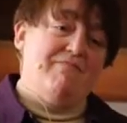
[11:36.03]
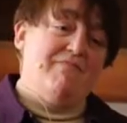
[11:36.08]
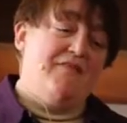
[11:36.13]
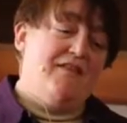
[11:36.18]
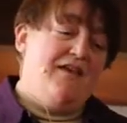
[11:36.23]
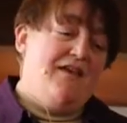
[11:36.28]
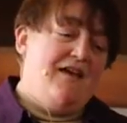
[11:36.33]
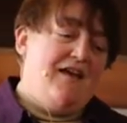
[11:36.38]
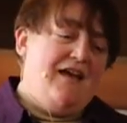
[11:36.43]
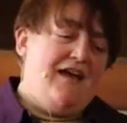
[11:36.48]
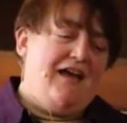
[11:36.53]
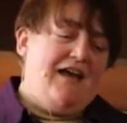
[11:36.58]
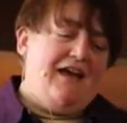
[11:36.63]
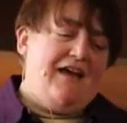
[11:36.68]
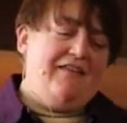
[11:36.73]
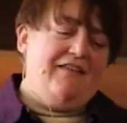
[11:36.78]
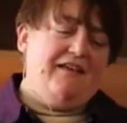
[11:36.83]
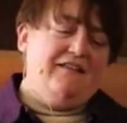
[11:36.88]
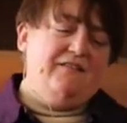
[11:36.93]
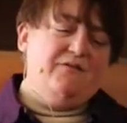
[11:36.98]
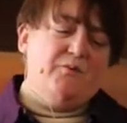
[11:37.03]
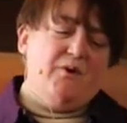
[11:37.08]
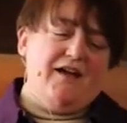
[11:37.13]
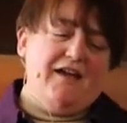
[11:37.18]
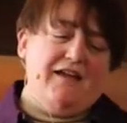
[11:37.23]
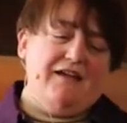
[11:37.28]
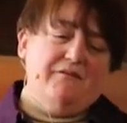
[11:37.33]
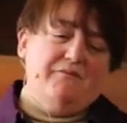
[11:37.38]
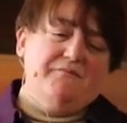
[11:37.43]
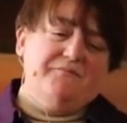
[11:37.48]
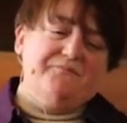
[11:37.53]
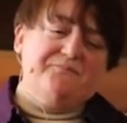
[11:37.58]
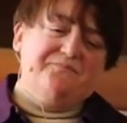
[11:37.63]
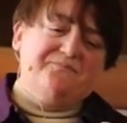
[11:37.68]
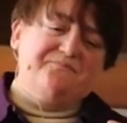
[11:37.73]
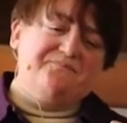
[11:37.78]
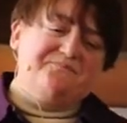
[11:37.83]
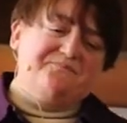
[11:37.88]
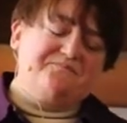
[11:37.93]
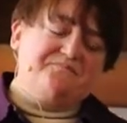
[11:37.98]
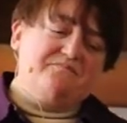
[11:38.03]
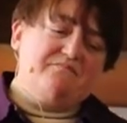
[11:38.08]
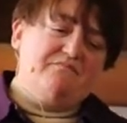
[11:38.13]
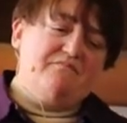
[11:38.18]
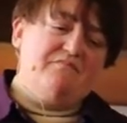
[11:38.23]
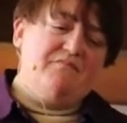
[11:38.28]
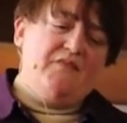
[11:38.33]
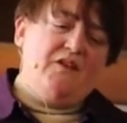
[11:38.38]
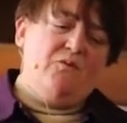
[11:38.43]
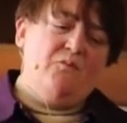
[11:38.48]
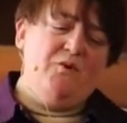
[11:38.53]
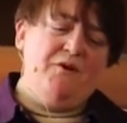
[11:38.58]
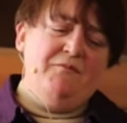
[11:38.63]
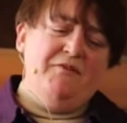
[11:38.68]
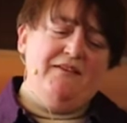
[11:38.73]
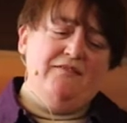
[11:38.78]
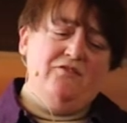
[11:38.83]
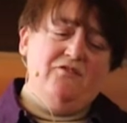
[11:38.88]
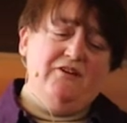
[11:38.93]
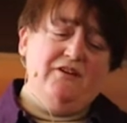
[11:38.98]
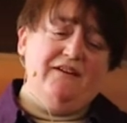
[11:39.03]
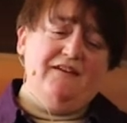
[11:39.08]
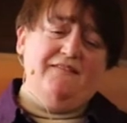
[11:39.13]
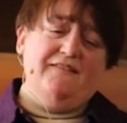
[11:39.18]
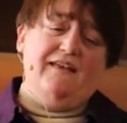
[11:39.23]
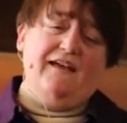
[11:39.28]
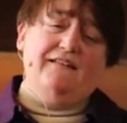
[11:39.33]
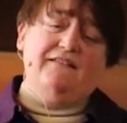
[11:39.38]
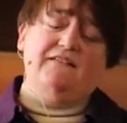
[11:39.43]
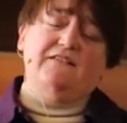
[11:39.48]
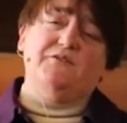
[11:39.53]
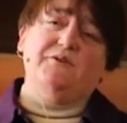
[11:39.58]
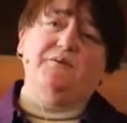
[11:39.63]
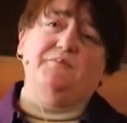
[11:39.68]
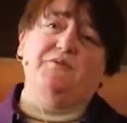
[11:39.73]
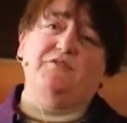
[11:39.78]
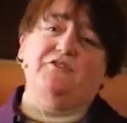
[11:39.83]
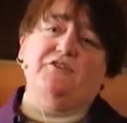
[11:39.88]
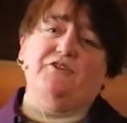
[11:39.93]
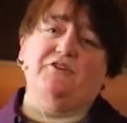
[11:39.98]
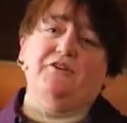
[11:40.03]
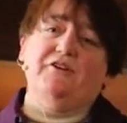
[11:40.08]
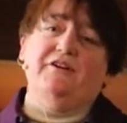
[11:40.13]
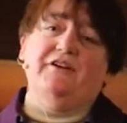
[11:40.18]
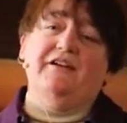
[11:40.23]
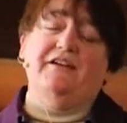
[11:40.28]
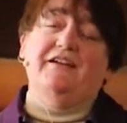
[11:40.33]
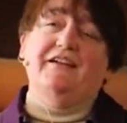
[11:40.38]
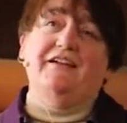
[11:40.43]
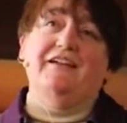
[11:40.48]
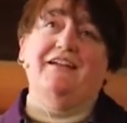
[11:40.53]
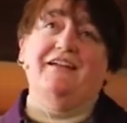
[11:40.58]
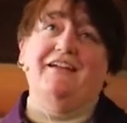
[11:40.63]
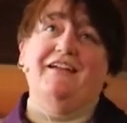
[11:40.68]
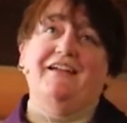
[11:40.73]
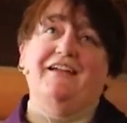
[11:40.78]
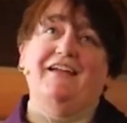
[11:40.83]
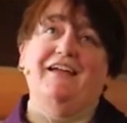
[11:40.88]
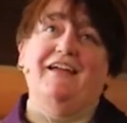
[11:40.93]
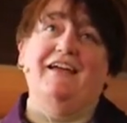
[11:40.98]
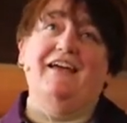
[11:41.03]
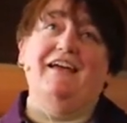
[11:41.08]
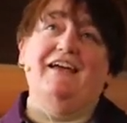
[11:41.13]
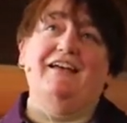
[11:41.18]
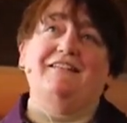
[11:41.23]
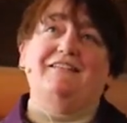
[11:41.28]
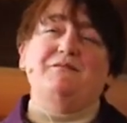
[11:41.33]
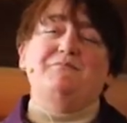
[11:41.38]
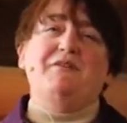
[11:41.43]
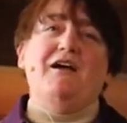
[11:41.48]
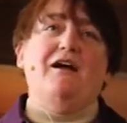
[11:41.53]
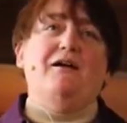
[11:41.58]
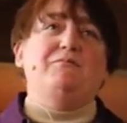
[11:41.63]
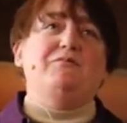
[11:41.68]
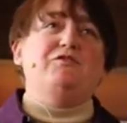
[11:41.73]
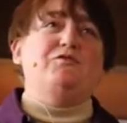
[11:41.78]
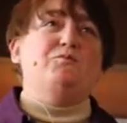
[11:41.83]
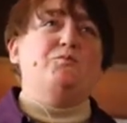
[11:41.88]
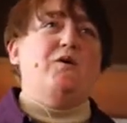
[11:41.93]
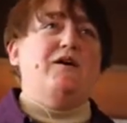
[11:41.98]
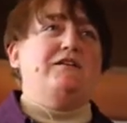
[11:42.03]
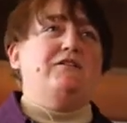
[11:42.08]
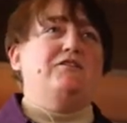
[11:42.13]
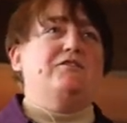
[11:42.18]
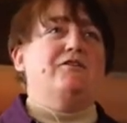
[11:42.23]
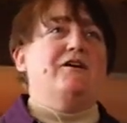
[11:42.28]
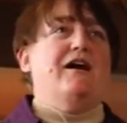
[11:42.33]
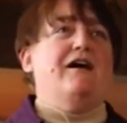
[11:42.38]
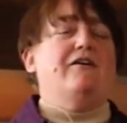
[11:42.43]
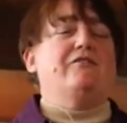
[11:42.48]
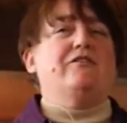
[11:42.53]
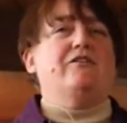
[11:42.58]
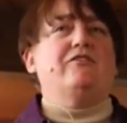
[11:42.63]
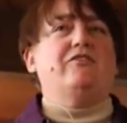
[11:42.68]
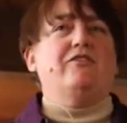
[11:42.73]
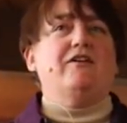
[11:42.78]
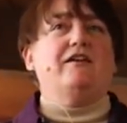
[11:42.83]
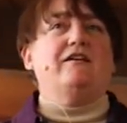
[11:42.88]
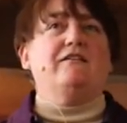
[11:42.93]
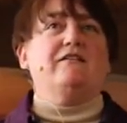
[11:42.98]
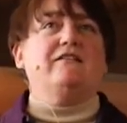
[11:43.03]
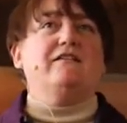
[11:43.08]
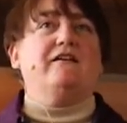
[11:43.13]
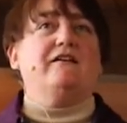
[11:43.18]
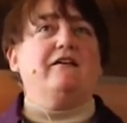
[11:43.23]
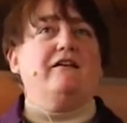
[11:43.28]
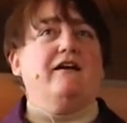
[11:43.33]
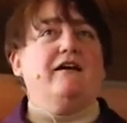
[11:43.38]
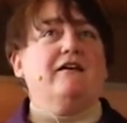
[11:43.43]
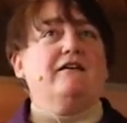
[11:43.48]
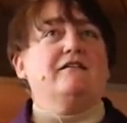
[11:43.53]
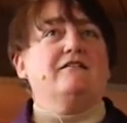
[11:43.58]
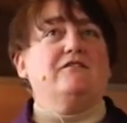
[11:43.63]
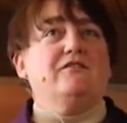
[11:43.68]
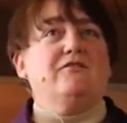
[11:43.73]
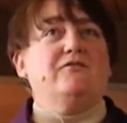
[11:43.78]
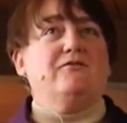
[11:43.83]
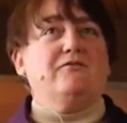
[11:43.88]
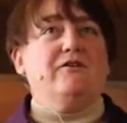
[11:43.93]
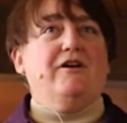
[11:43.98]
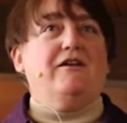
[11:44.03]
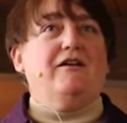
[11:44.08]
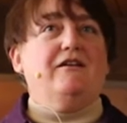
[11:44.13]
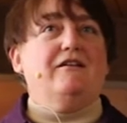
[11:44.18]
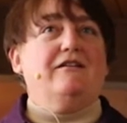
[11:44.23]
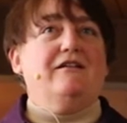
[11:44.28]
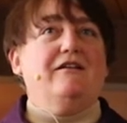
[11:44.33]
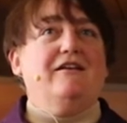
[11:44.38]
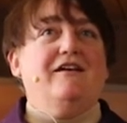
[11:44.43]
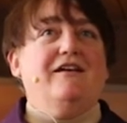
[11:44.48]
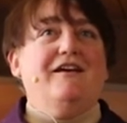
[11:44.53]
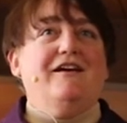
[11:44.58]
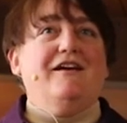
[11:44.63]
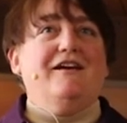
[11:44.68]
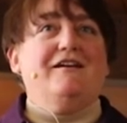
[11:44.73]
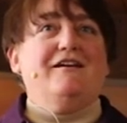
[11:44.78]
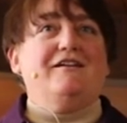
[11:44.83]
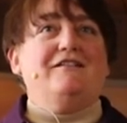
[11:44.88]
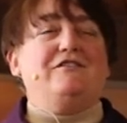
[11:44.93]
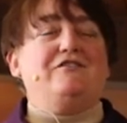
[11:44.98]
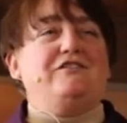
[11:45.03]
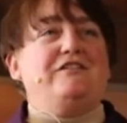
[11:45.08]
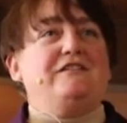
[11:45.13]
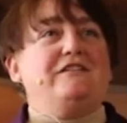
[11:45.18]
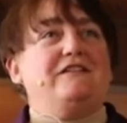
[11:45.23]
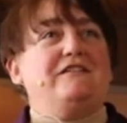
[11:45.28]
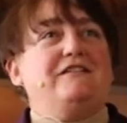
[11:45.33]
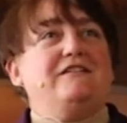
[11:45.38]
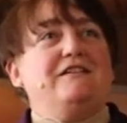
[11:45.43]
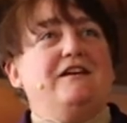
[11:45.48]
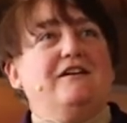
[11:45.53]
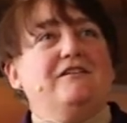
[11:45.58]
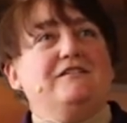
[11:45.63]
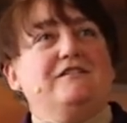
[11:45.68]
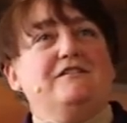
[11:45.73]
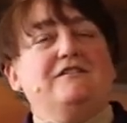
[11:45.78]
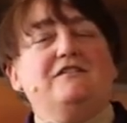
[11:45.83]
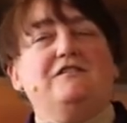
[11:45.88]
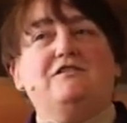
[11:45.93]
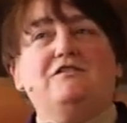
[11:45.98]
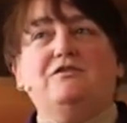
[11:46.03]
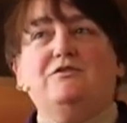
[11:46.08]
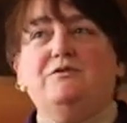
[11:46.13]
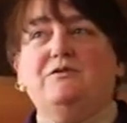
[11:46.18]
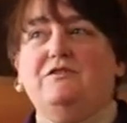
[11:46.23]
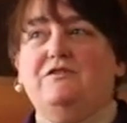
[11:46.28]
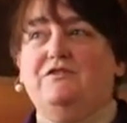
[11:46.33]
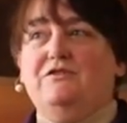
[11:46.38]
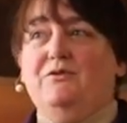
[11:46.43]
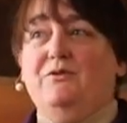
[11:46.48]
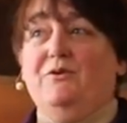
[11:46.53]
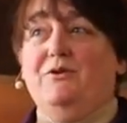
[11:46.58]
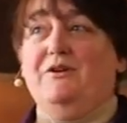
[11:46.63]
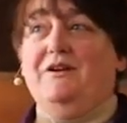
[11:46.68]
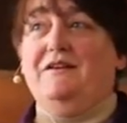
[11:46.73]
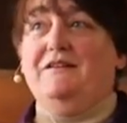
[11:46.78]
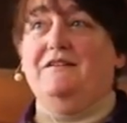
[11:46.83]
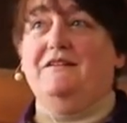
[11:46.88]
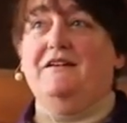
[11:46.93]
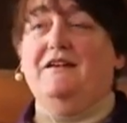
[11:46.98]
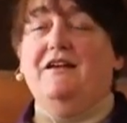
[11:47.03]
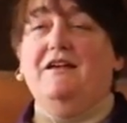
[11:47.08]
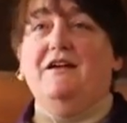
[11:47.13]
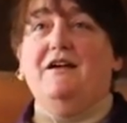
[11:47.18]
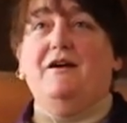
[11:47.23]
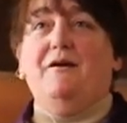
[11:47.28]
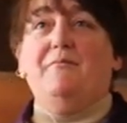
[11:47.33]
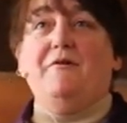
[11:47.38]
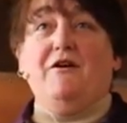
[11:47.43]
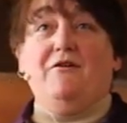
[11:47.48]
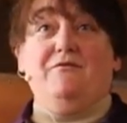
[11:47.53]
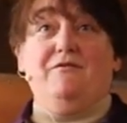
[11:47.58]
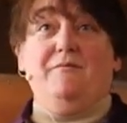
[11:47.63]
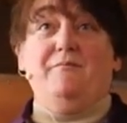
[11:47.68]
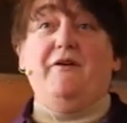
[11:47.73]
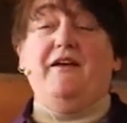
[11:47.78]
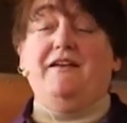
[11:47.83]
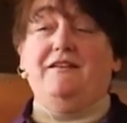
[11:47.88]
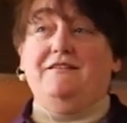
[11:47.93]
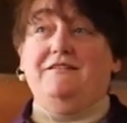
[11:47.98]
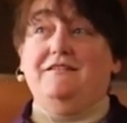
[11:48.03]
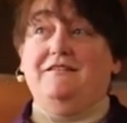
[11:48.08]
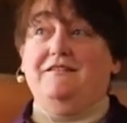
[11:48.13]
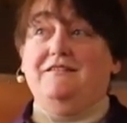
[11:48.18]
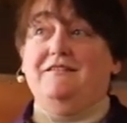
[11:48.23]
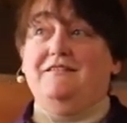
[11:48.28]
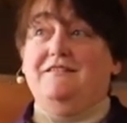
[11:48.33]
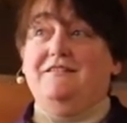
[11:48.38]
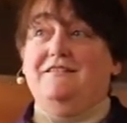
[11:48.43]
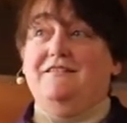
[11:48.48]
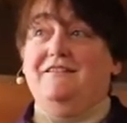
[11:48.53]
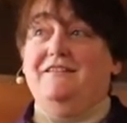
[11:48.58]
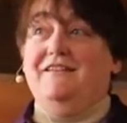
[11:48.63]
And that's why when we look at that scripture, sometimes you wonder how the things connect, right? Because Jesus tells us two stories about repentance